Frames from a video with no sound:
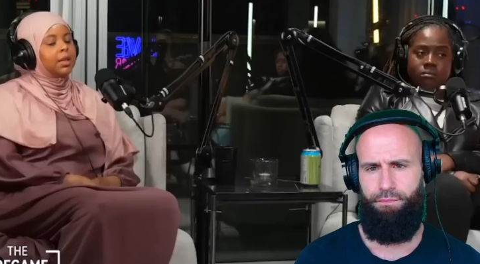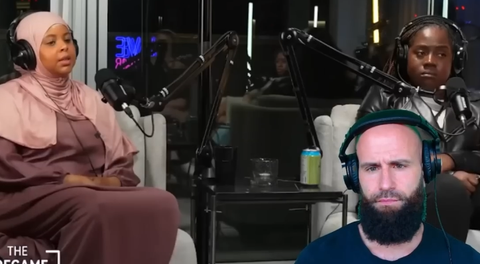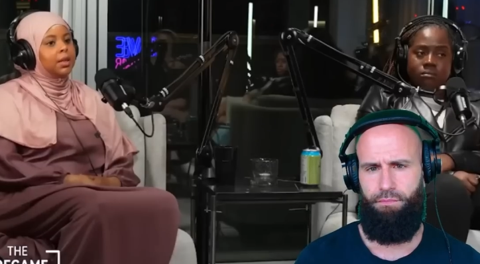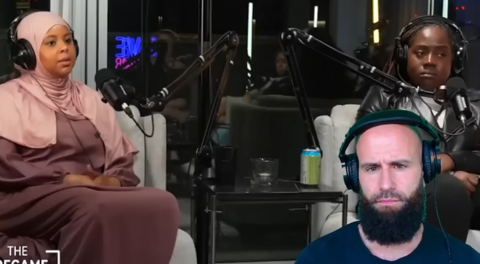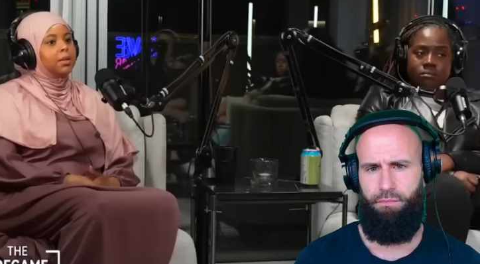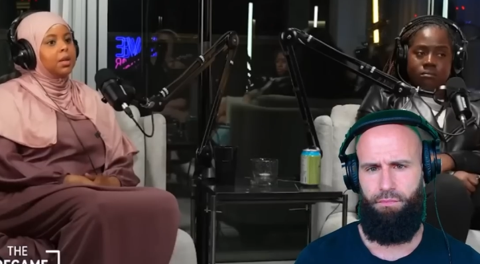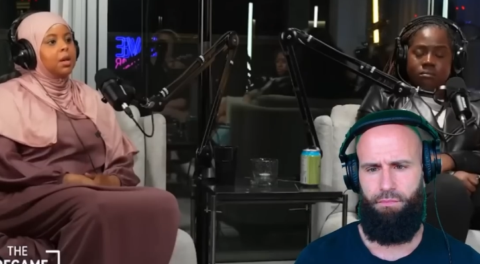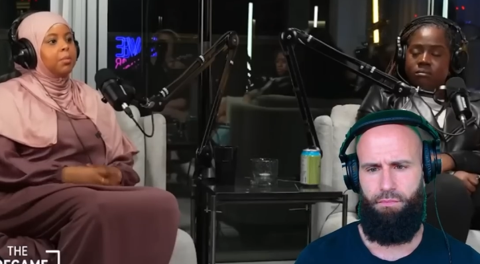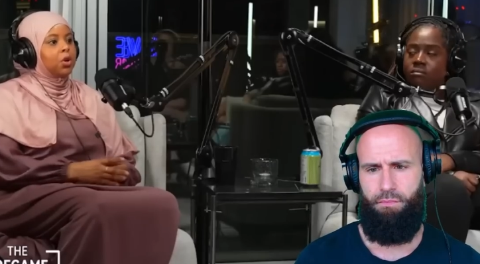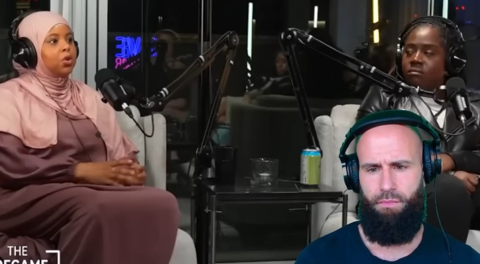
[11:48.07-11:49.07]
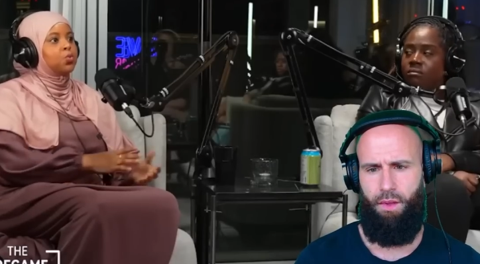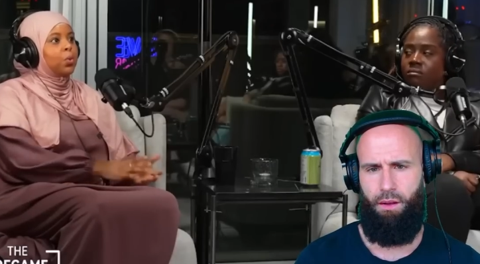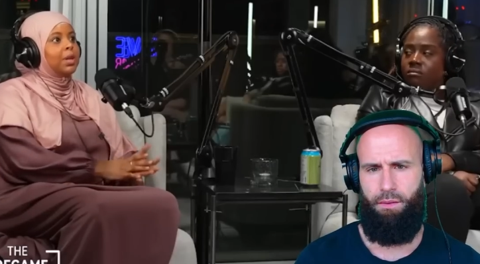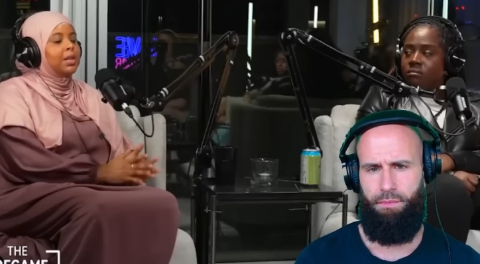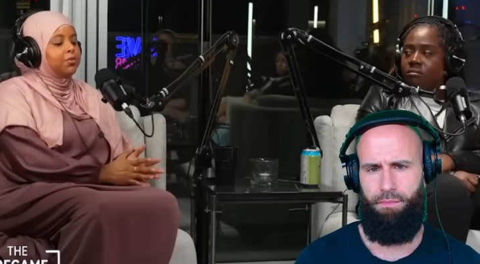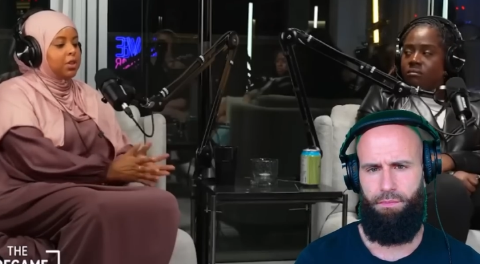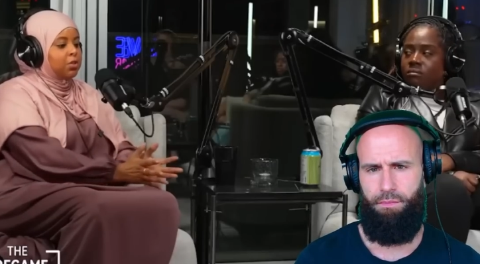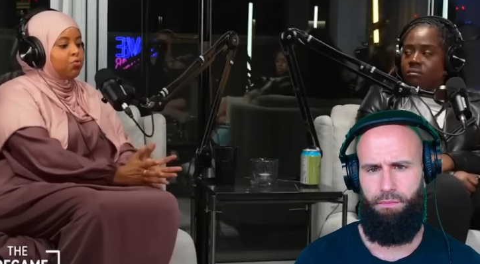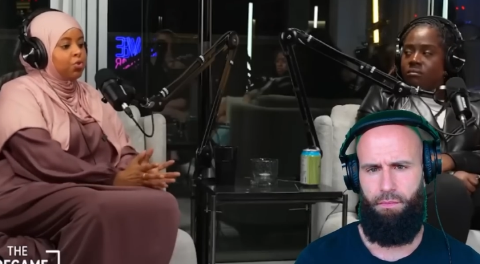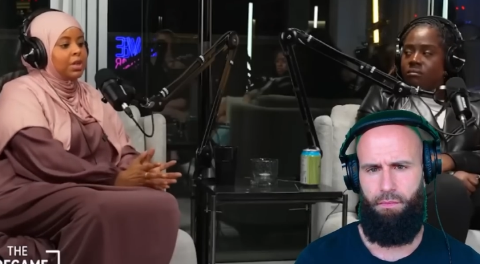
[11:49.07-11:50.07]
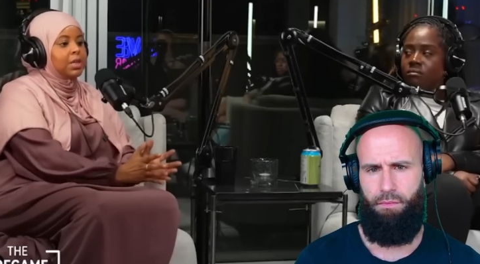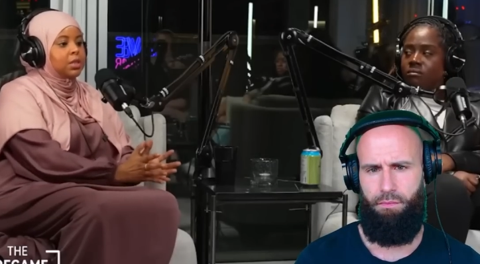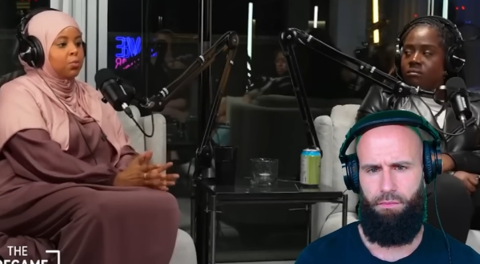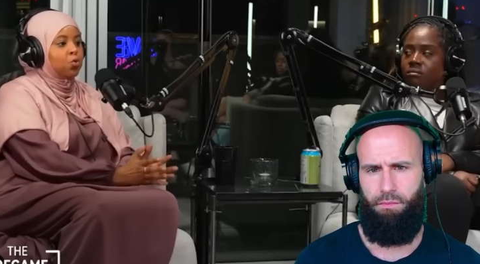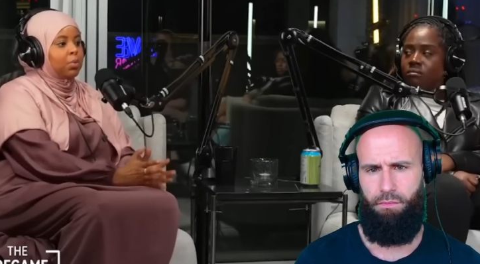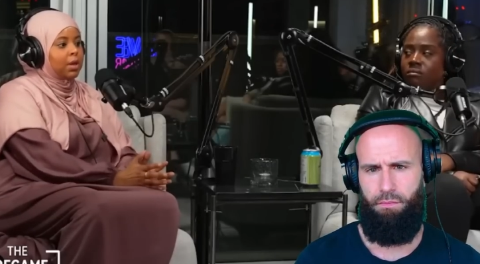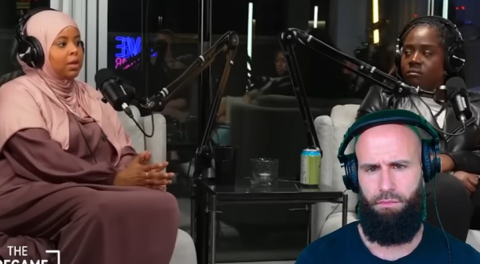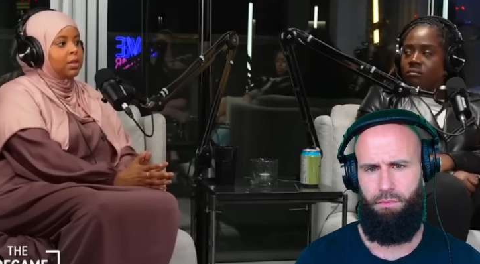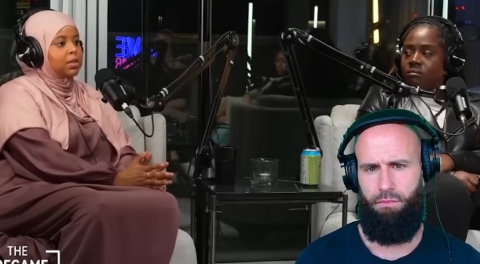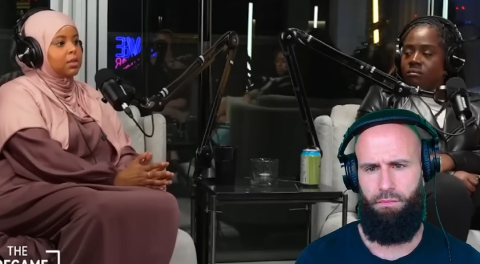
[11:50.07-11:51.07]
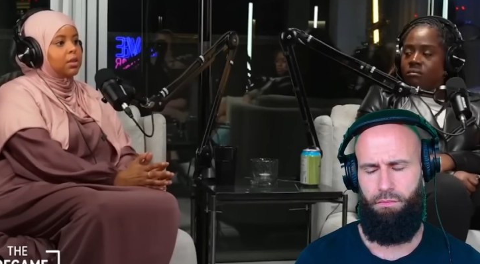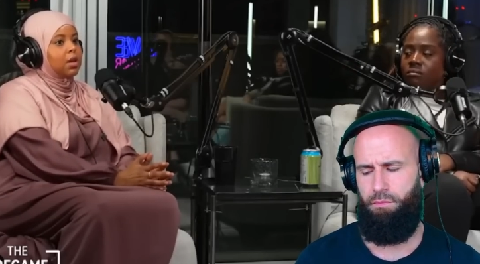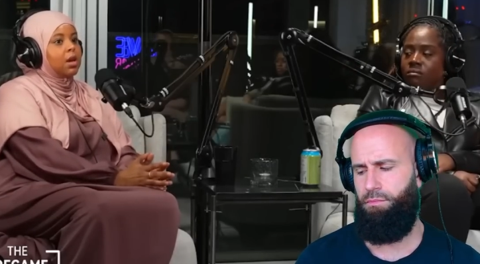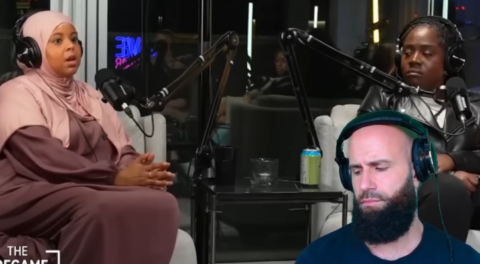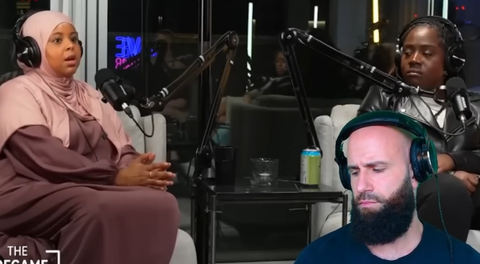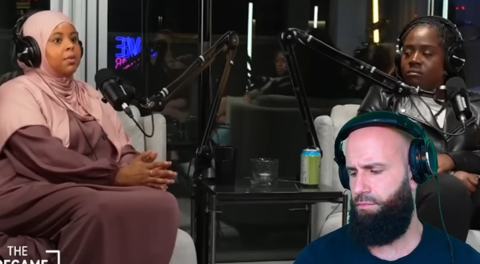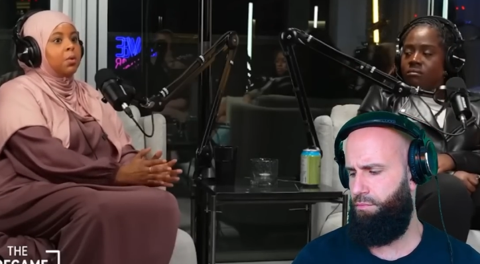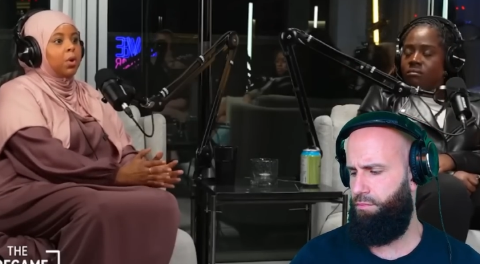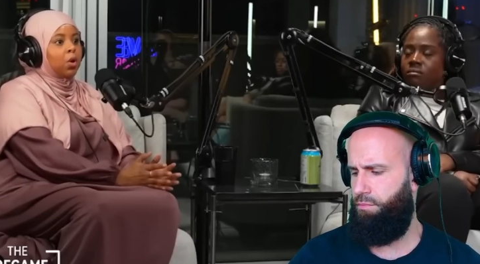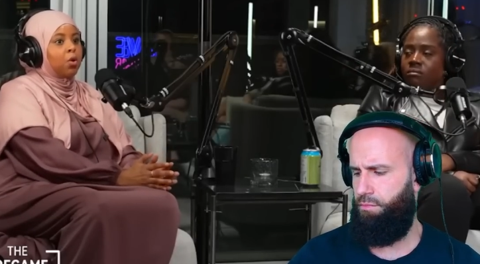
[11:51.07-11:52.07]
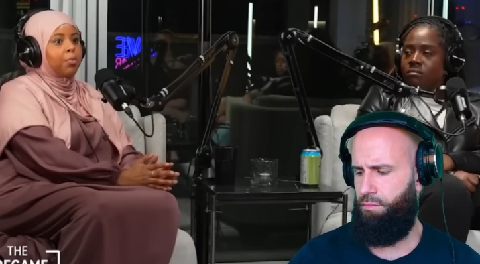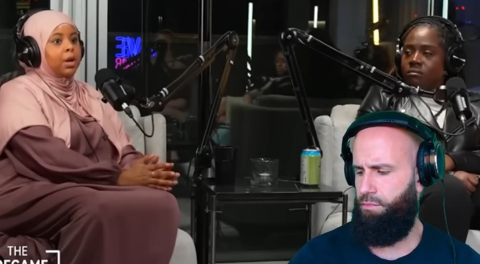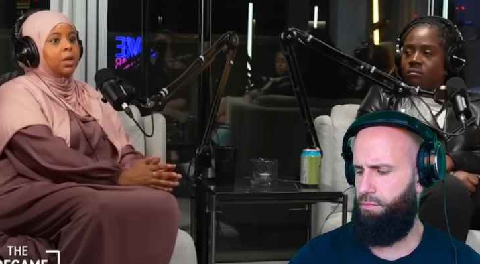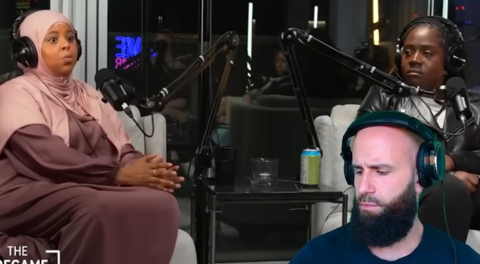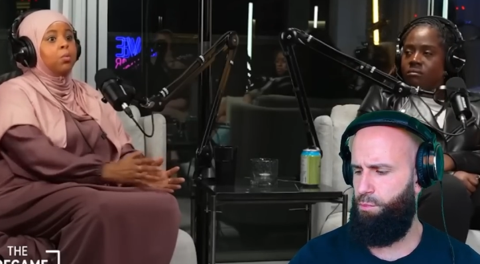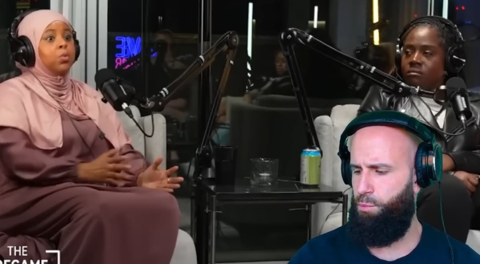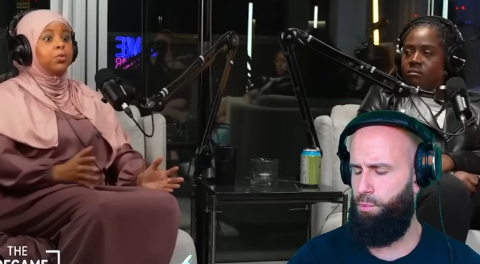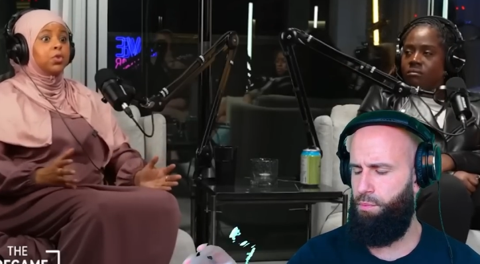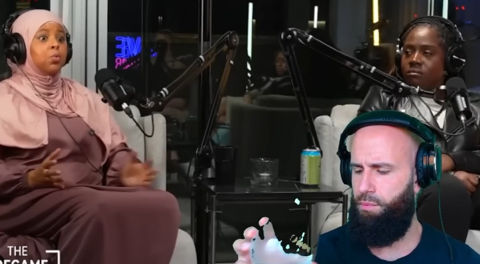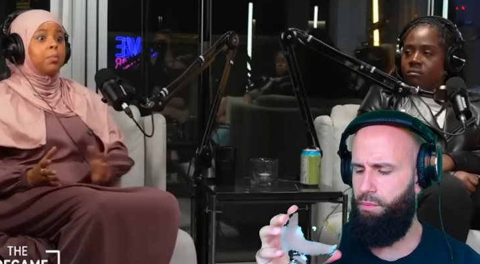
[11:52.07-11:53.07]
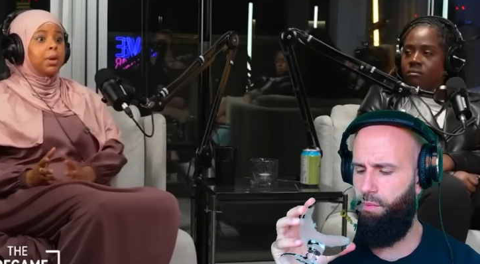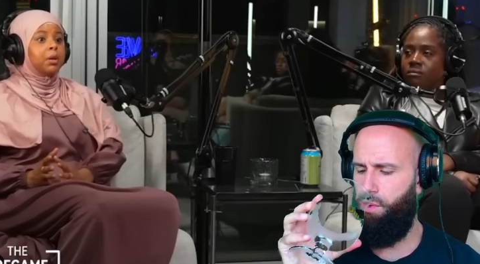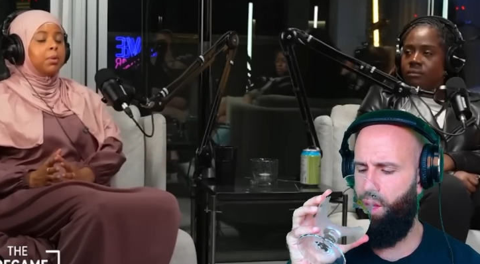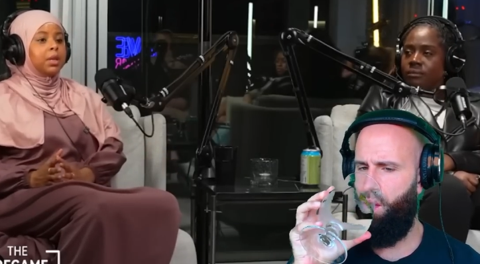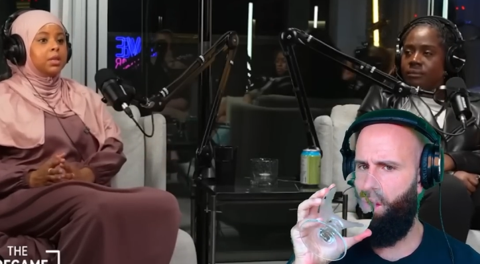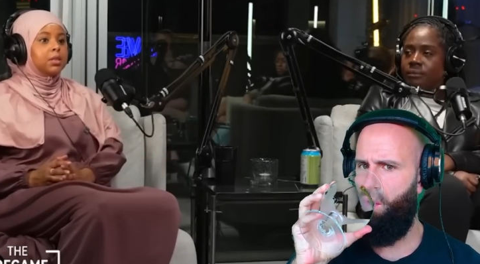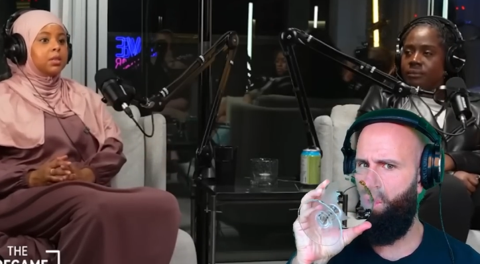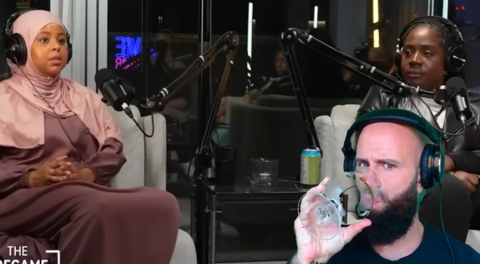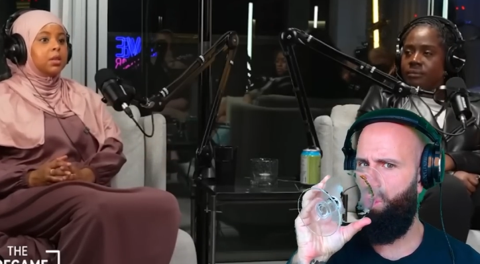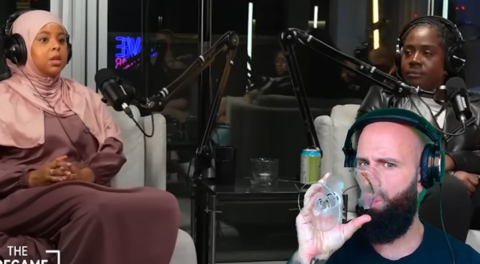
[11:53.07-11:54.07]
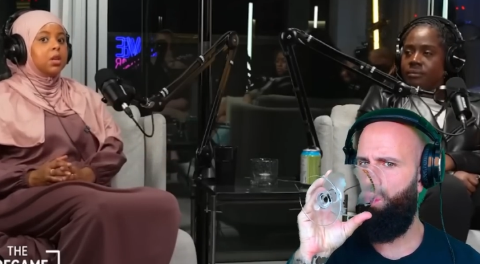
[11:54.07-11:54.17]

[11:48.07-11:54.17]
Speaker 1: yeah, yeah, yeah. Because we lived in a really small place. Mm-hmm. And then when I got pregnant, we moved oh, to so a bigger place. Mm-hmm.